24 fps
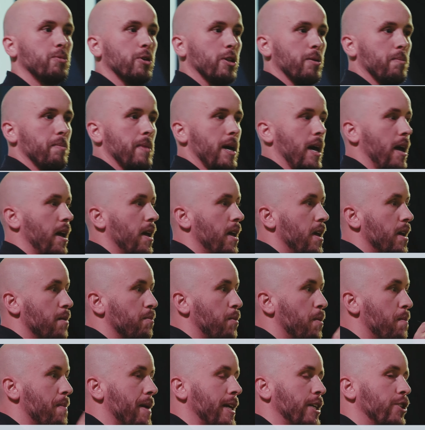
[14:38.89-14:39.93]
put them there.
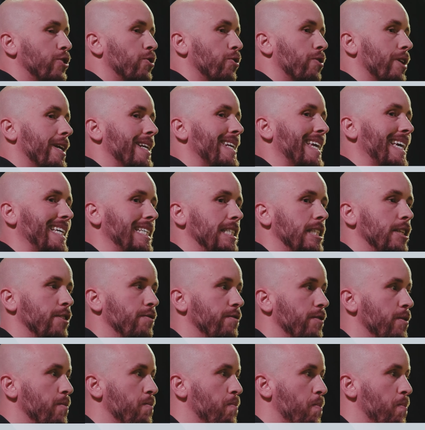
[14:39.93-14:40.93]
But make sure they're native.